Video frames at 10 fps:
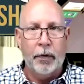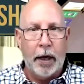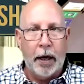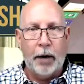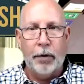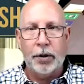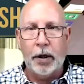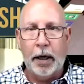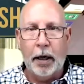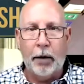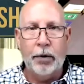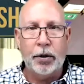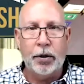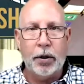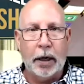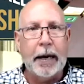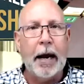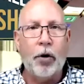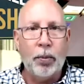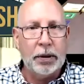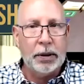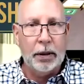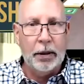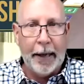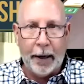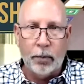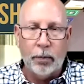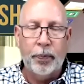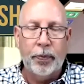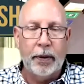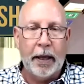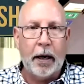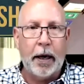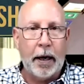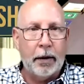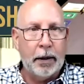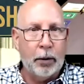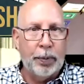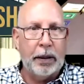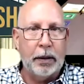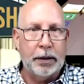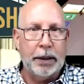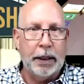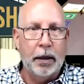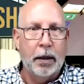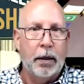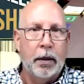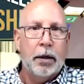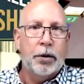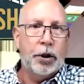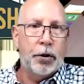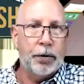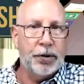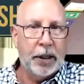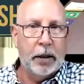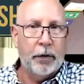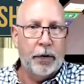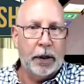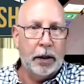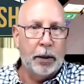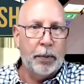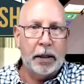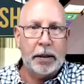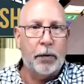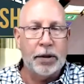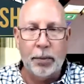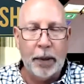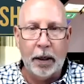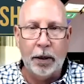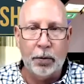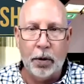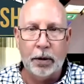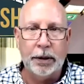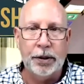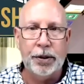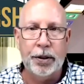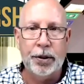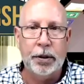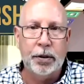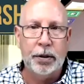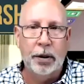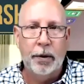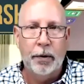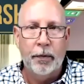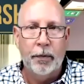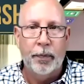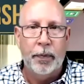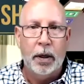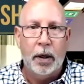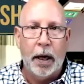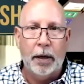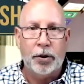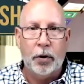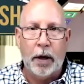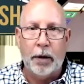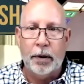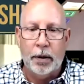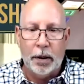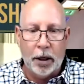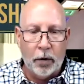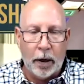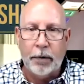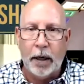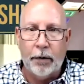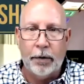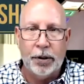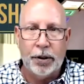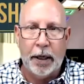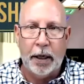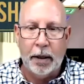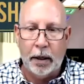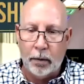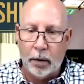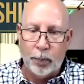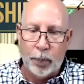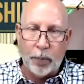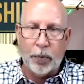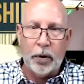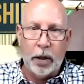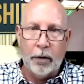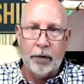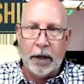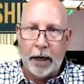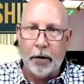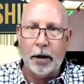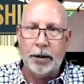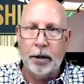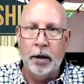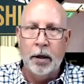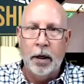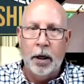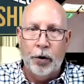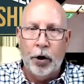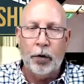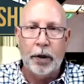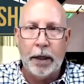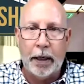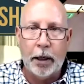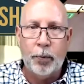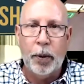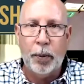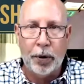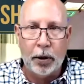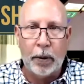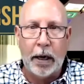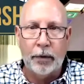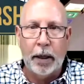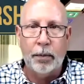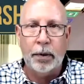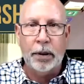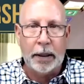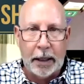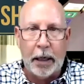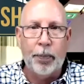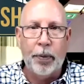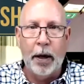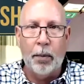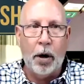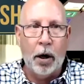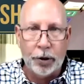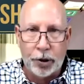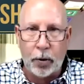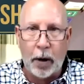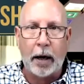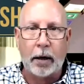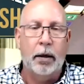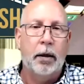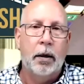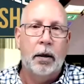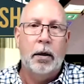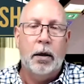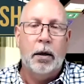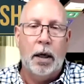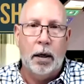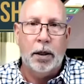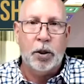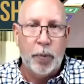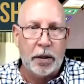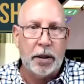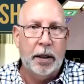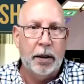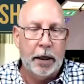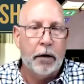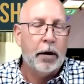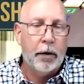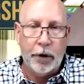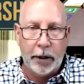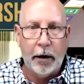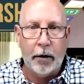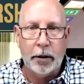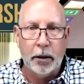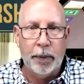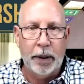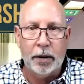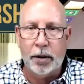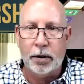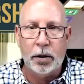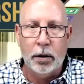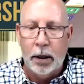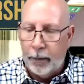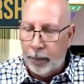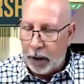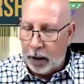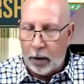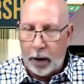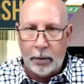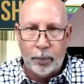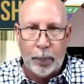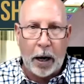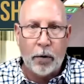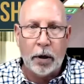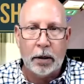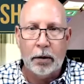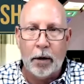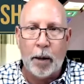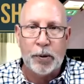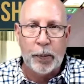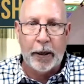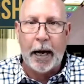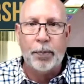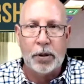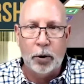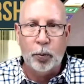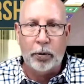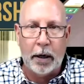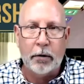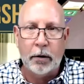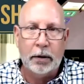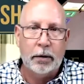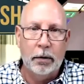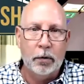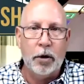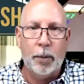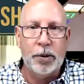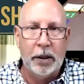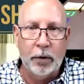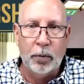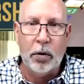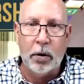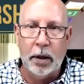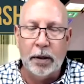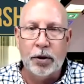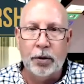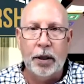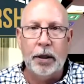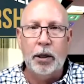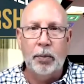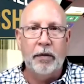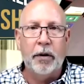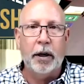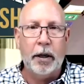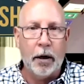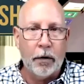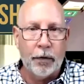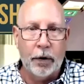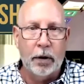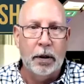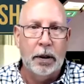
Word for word: and I was, and I was accountable to them, then I had the ability to grow significantly because I wasn't making the wrong decisions. And so I would, you know, I would, I would say that people of character know that they need people around them to keep them on track, uh, especially in the area of their character, because there's, you know, power corrupts, but absolute power corrupts even more. And so you need yeah. to be very careful